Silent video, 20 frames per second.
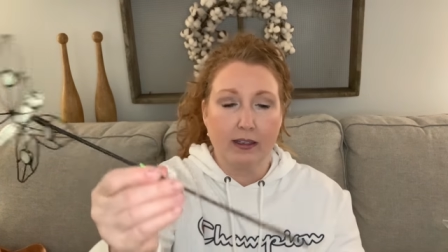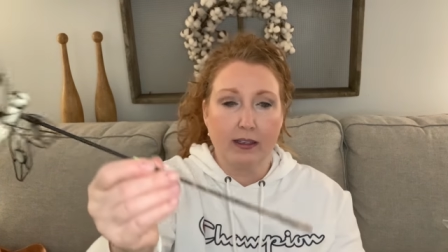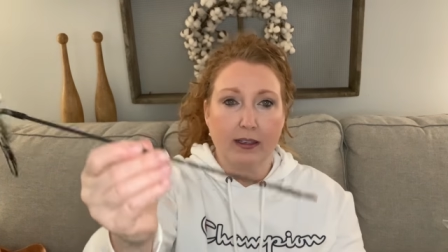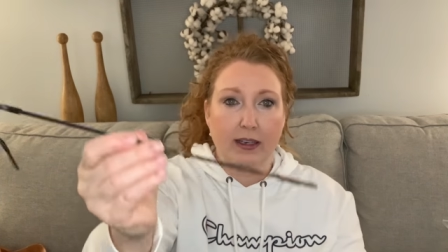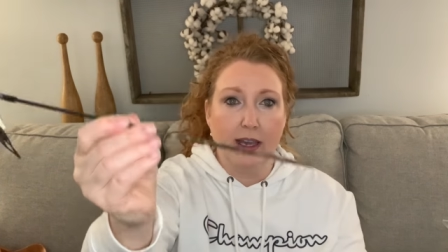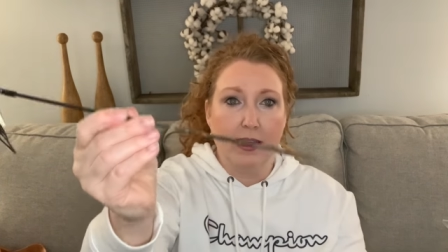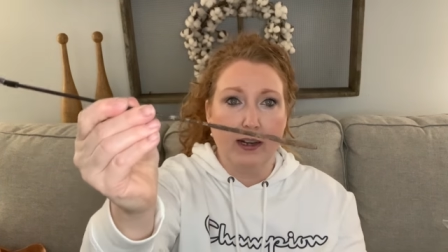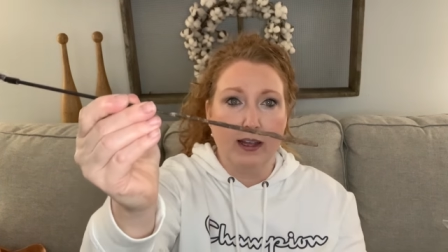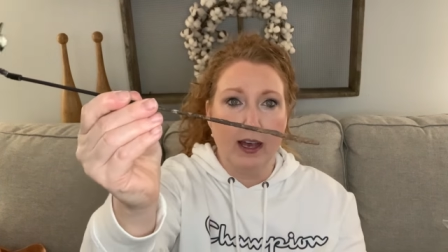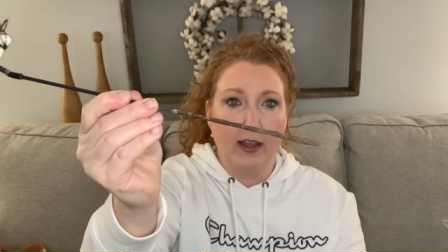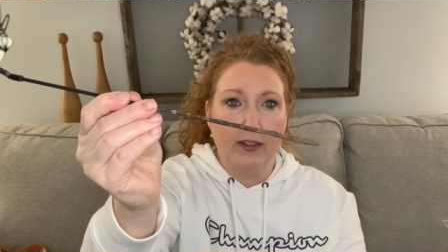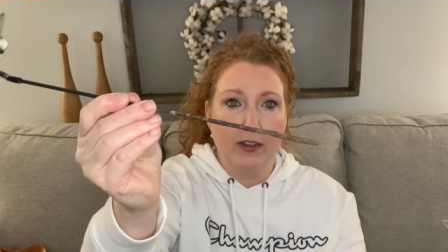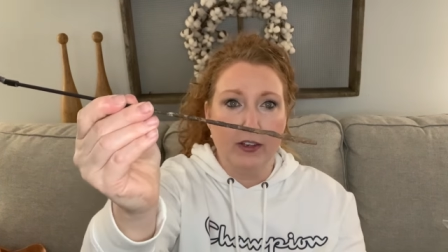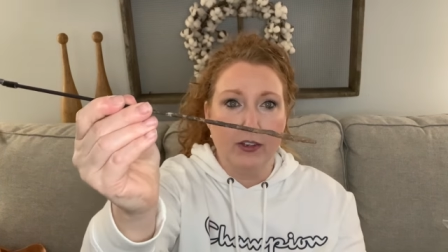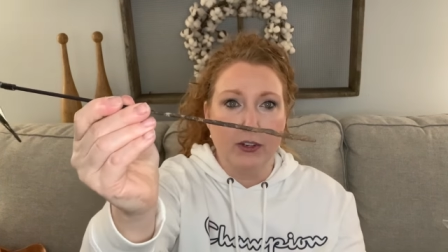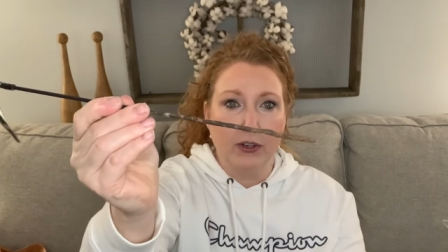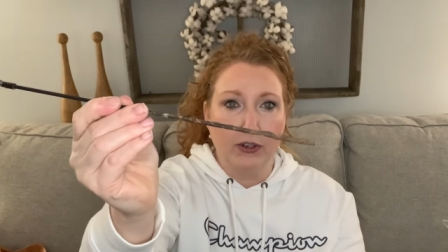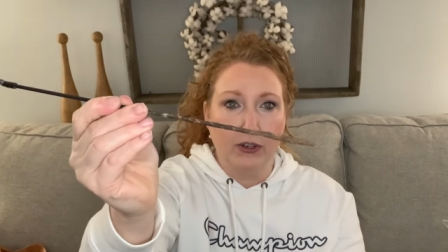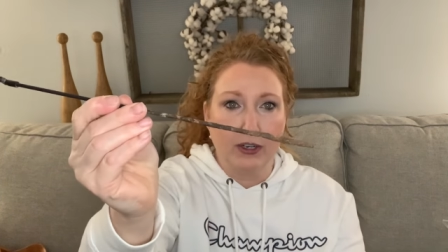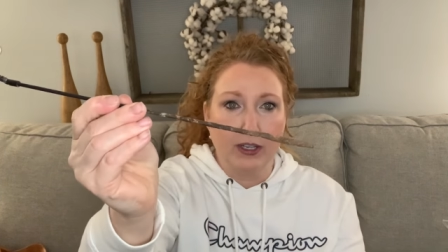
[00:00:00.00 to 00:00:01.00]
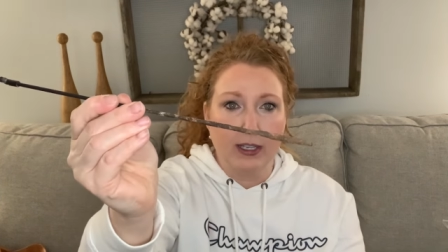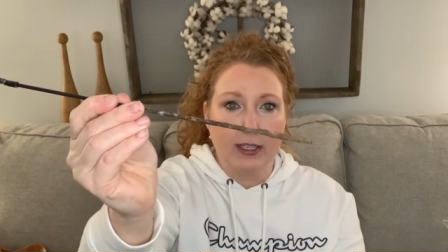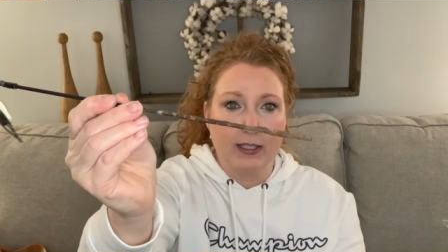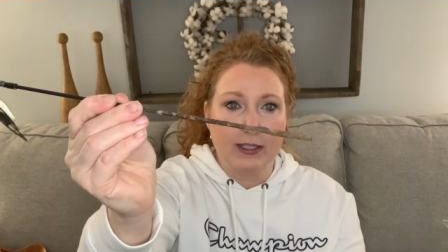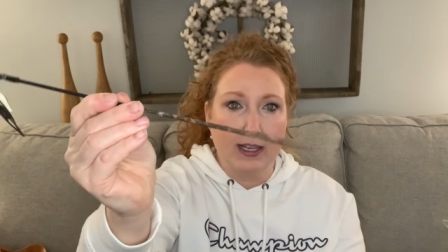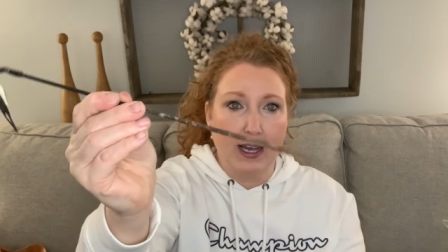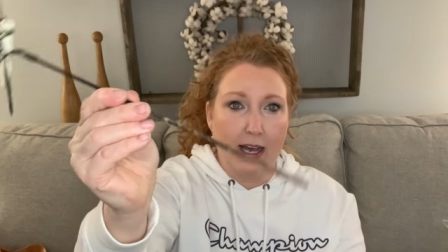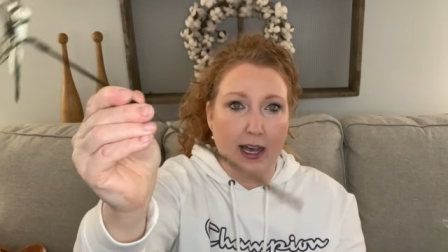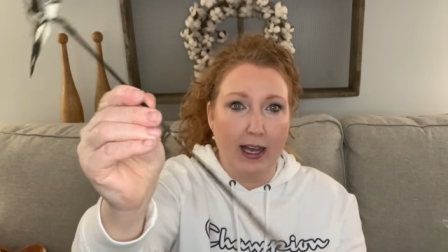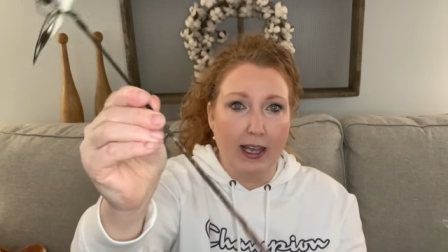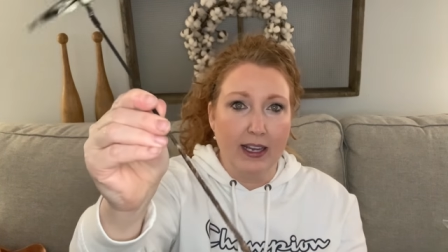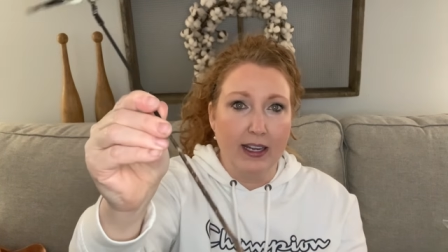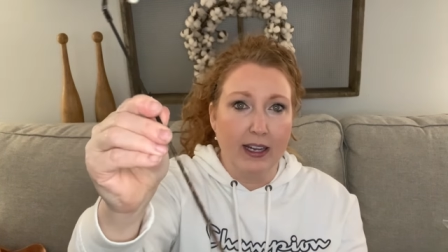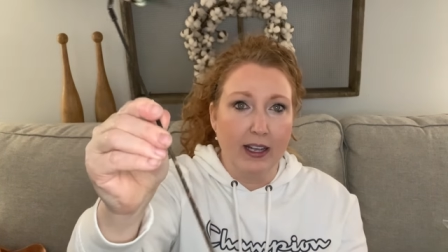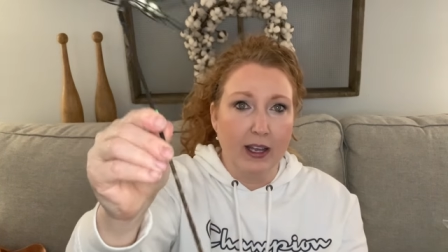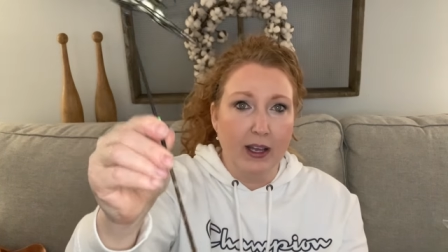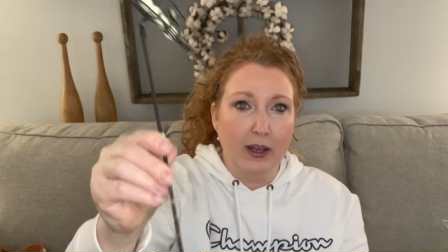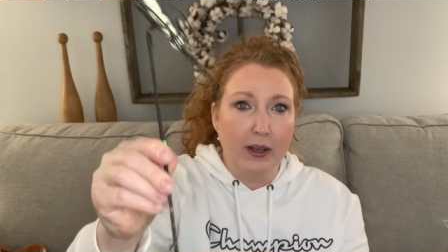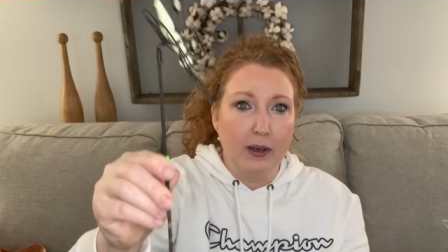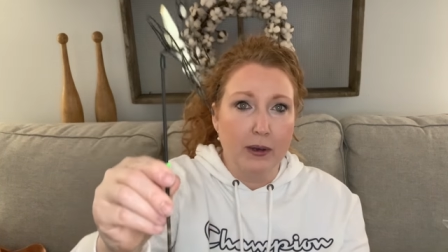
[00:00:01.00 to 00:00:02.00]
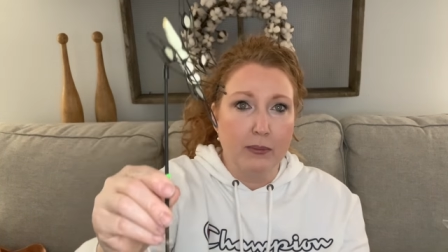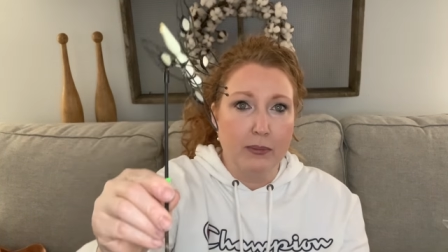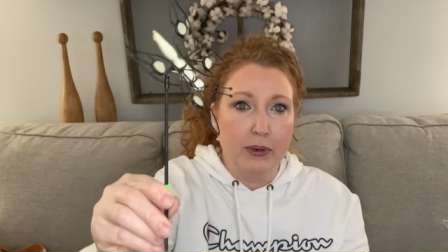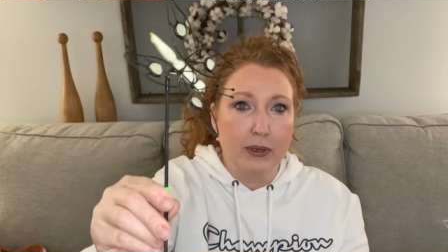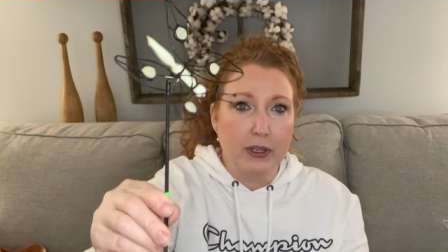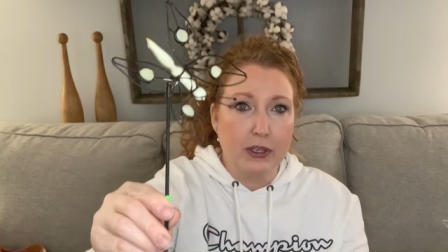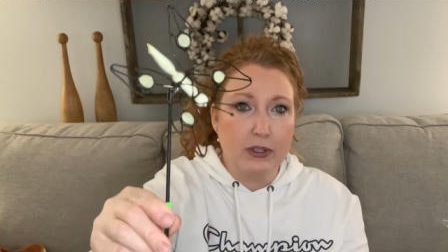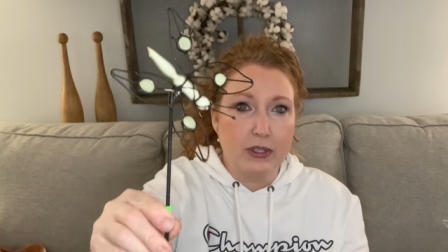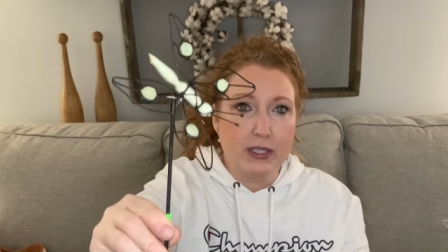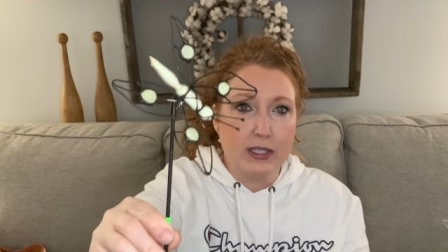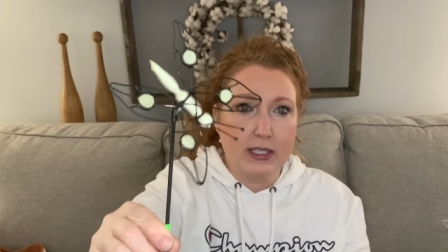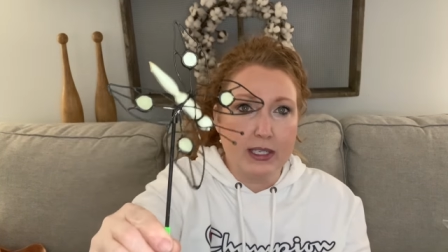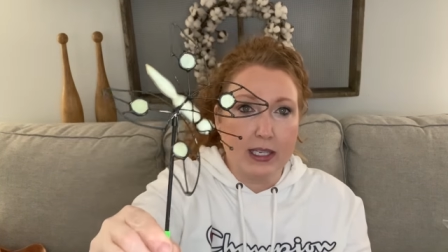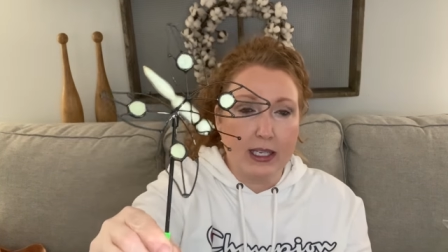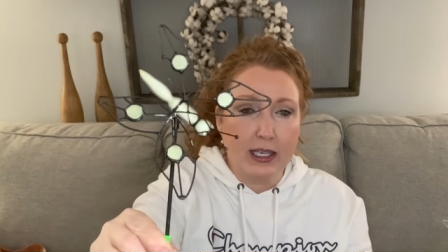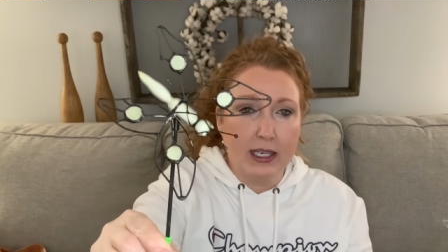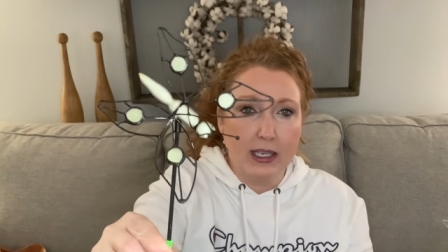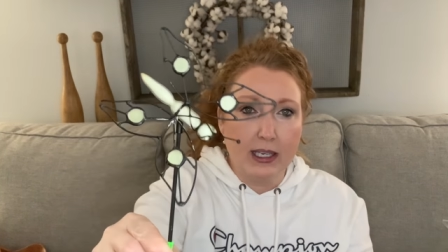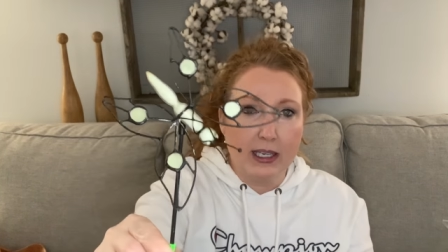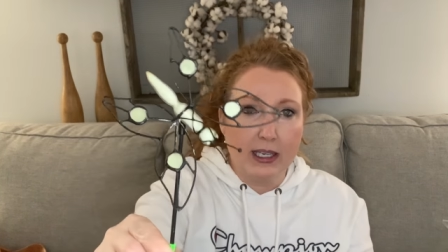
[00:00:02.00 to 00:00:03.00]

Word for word: kind of on the dirty side but you stick it